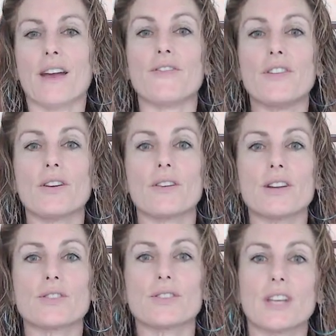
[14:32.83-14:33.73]
If you're
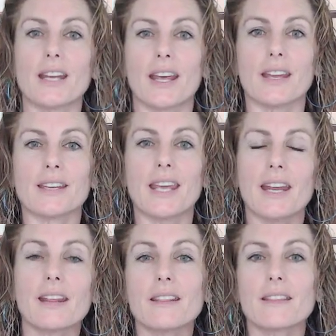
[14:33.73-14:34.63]
interested in
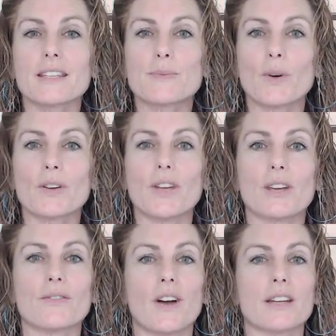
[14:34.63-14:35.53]
getting this book, you
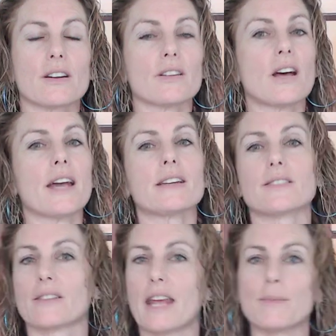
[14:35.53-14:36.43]
can find it online.
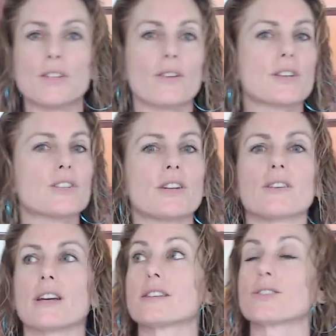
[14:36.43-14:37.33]
It's on Amazon,
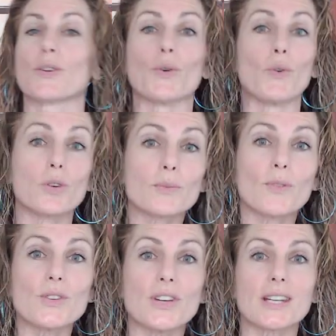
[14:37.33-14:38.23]
etc. It's on
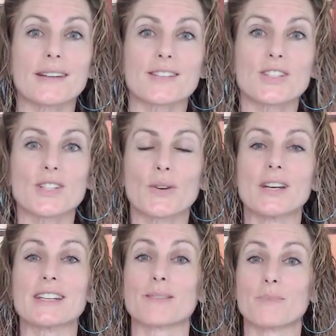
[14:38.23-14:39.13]
Audible. You can listen to
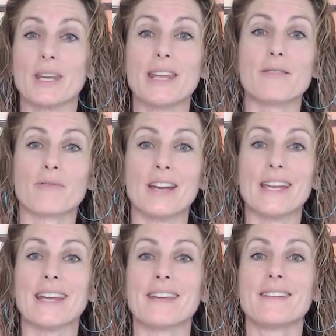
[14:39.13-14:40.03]
it. It's me
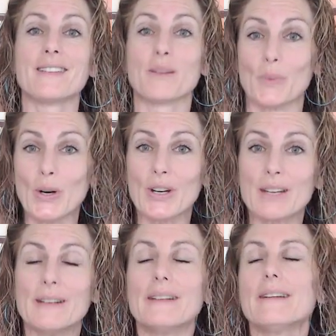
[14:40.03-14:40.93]
reading the book.
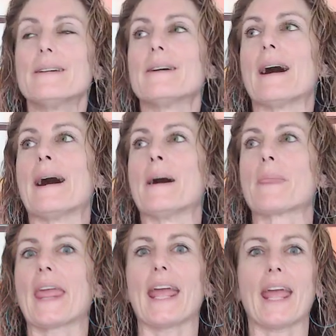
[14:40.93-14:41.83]

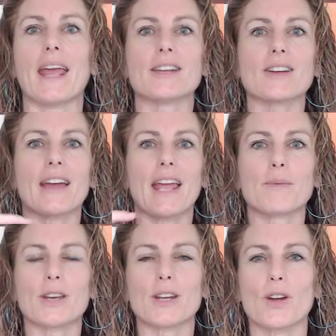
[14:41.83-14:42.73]
Um, and I
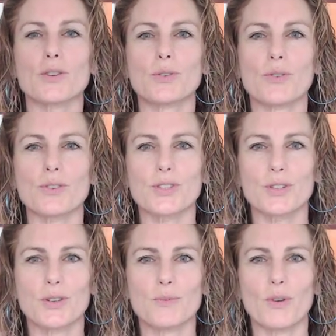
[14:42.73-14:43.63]
am going to go talk
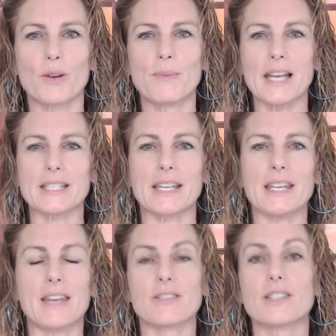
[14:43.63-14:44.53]
to Book Mountain
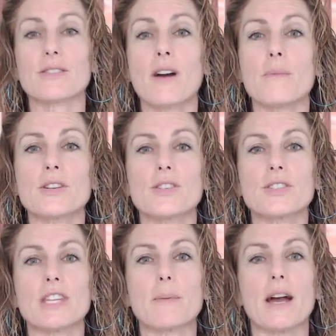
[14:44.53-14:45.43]
here in Squamish and
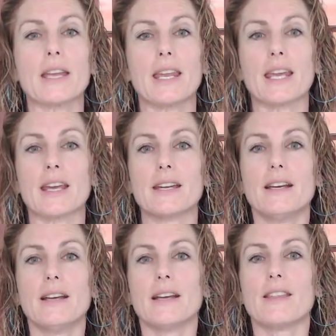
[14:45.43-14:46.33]
see about getting it
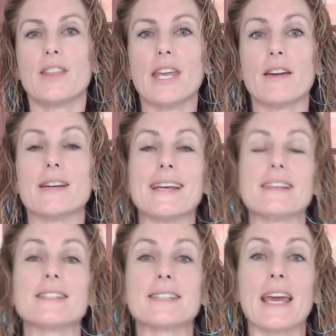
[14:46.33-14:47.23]
there. It
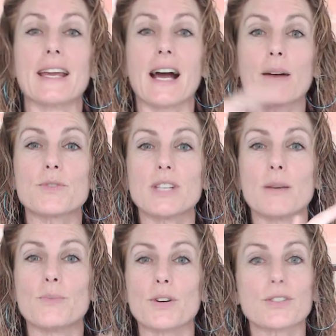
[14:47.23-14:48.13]
is at
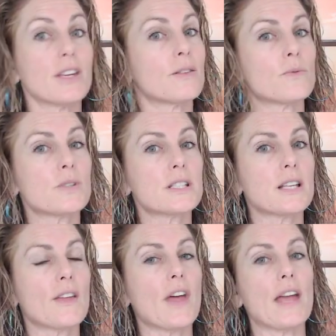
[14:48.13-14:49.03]
Armchair Books in
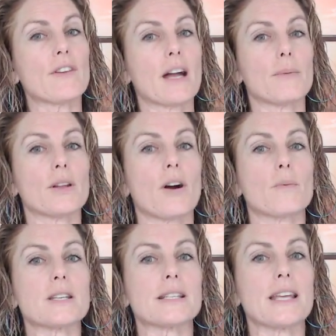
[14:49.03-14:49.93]
Whistler. They have a couple of
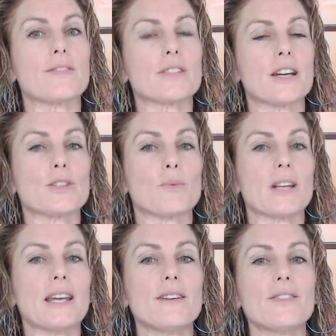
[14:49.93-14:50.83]
copies left, I do
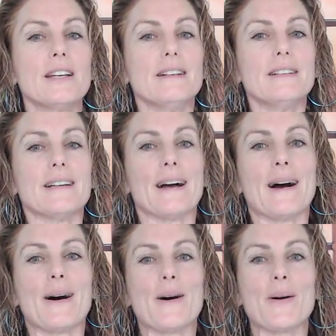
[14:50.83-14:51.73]
believe.
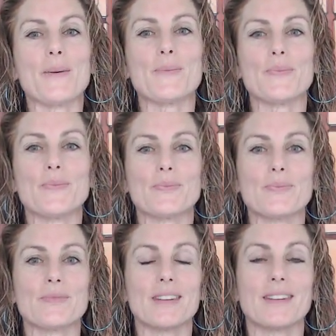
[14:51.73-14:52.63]

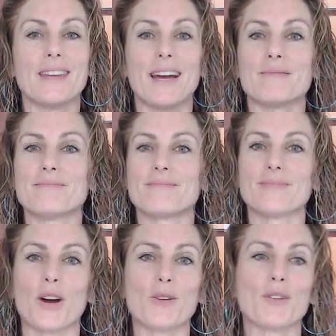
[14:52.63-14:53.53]
Um, yeah,
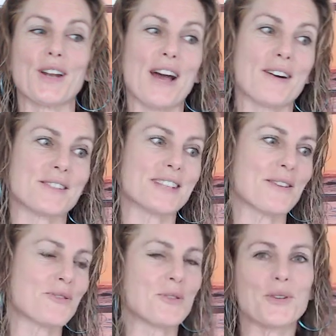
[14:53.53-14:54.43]
over and out. Day
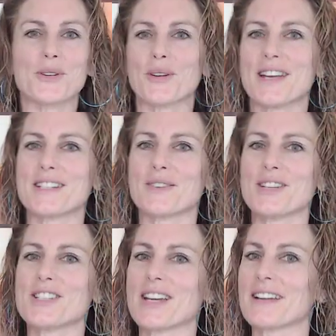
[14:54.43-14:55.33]
four,
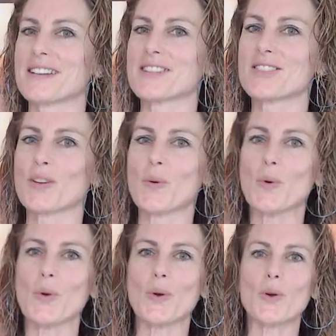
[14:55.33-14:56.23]
Creativity Challenge.
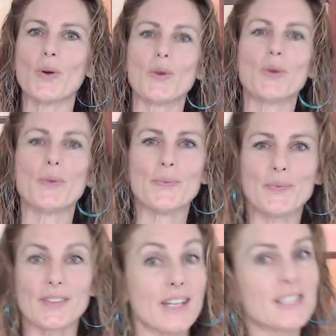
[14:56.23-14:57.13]
Woohoo!
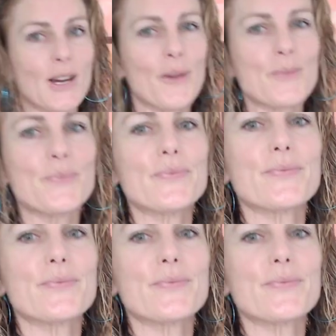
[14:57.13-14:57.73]
Let's go.